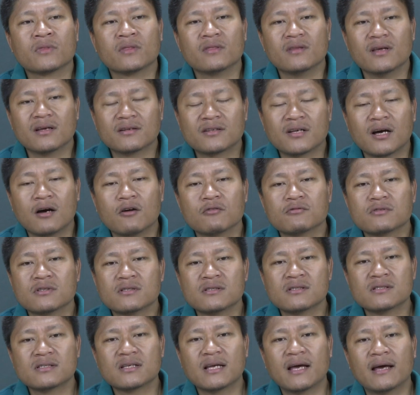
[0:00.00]
there are
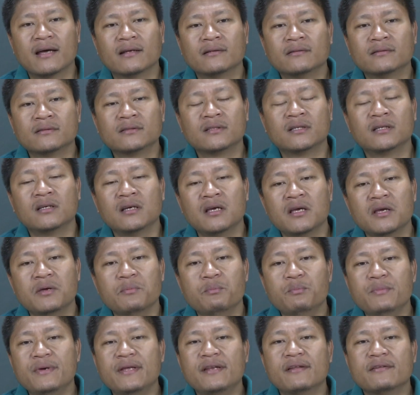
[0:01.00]
thousands and
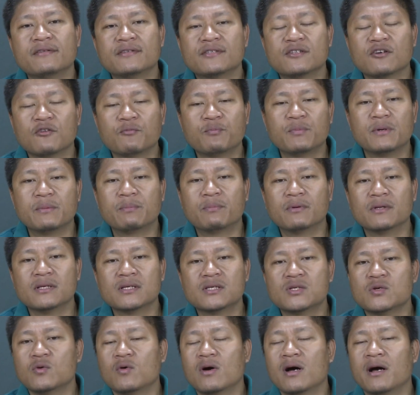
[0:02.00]
millions of people
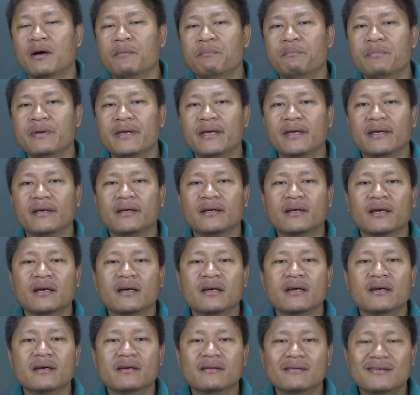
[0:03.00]
who are being
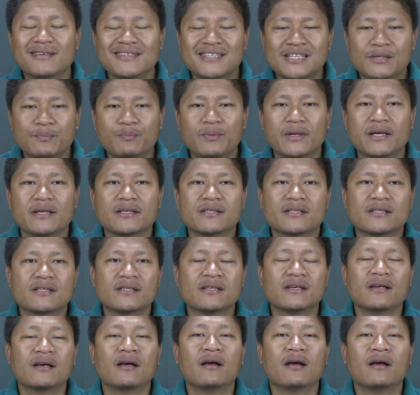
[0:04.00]
displaced